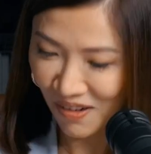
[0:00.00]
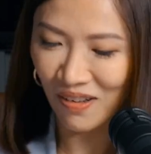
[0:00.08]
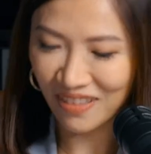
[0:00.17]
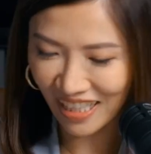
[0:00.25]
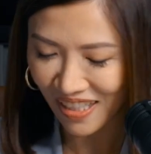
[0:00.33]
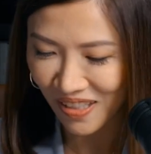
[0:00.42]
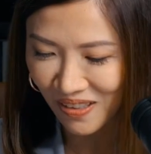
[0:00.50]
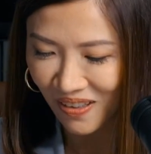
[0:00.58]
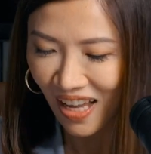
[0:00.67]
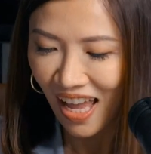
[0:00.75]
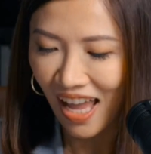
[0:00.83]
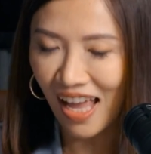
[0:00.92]
No, thank you.
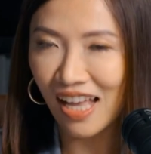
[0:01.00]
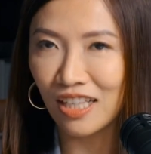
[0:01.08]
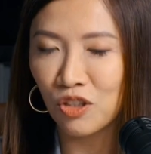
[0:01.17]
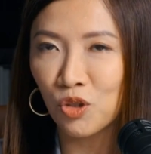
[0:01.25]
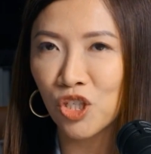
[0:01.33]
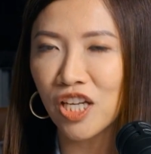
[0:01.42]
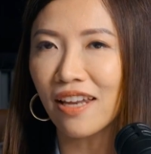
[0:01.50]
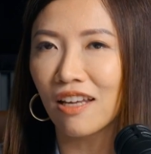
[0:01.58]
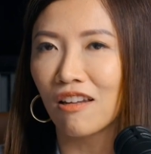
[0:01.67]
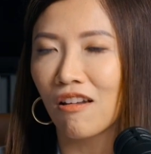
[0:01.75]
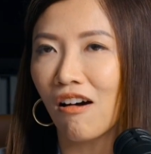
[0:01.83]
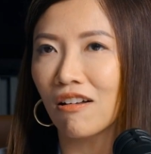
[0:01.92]
And you shared a
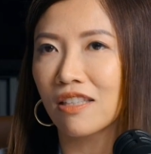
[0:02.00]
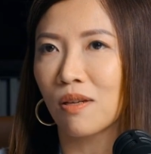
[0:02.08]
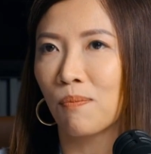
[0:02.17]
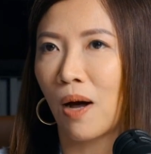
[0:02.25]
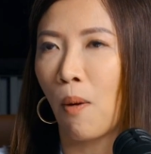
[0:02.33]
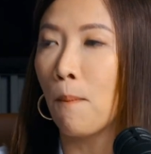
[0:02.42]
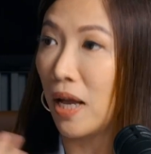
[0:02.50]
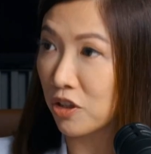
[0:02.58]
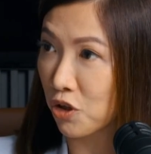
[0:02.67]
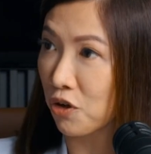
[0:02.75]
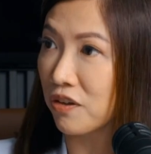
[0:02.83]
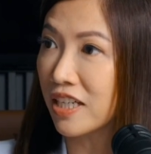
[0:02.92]
lot about
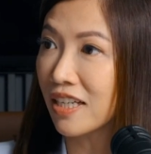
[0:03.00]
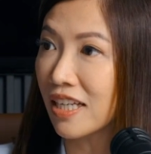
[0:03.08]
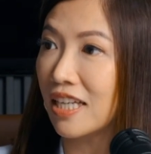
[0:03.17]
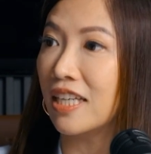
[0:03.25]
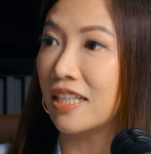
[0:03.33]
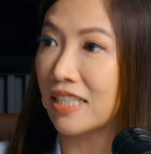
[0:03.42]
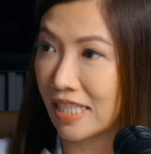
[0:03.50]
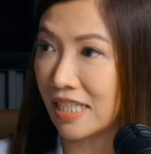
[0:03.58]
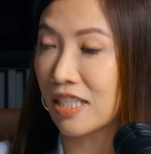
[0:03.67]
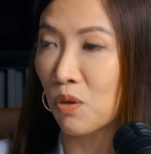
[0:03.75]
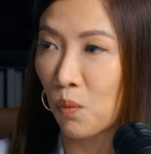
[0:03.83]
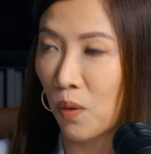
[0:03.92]
mentoring in season